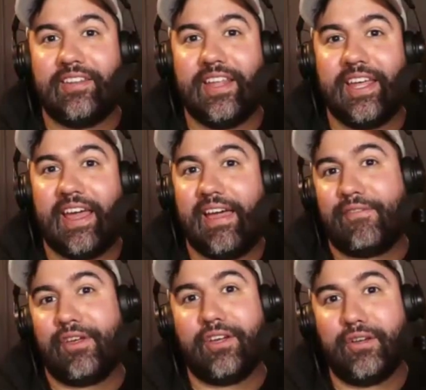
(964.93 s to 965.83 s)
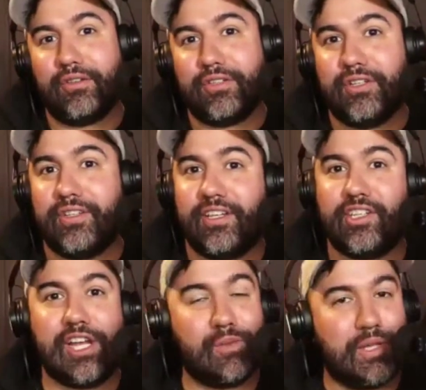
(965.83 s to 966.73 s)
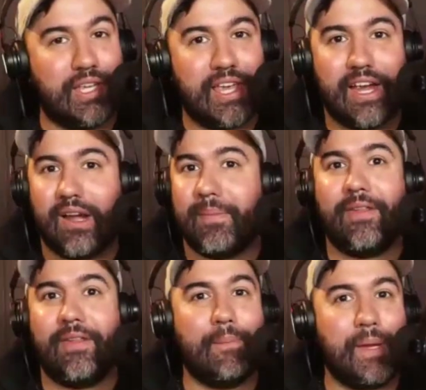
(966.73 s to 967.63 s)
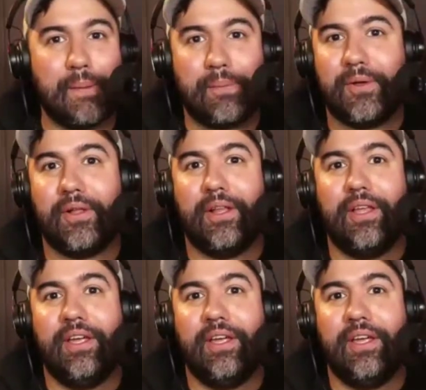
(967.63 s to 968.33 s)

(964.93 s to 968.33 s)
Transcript: that have good cultures that genuinely care about their people,